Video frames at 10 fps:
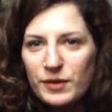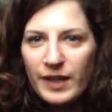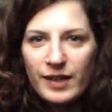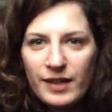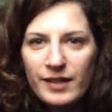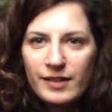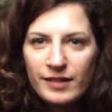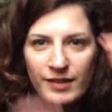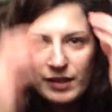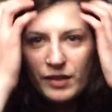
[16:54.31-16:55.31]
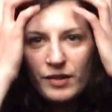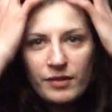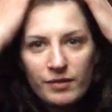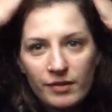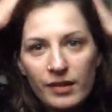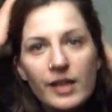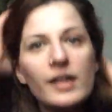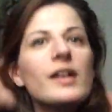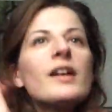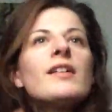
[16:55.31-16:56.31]
like, oh,
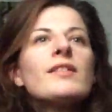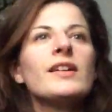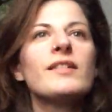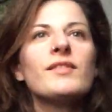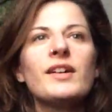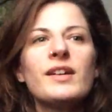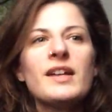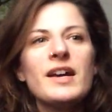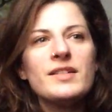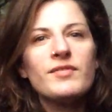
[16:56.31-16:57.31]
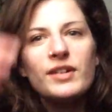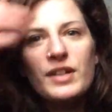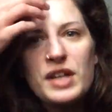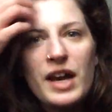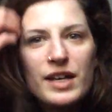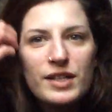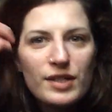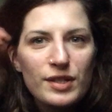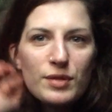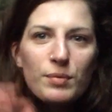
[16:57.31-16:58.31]
very, very nice, very nice,
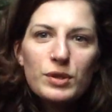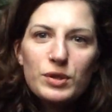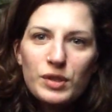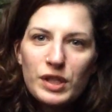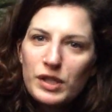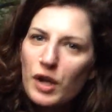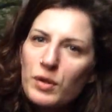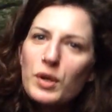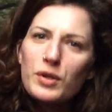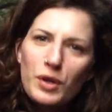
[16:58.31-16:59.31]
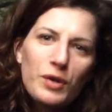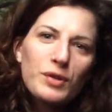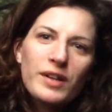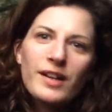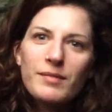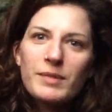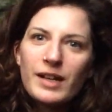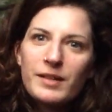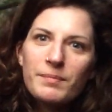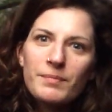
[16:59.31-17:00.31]
this is what you need, no, and I'm
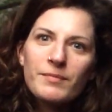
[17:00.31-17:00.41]
like,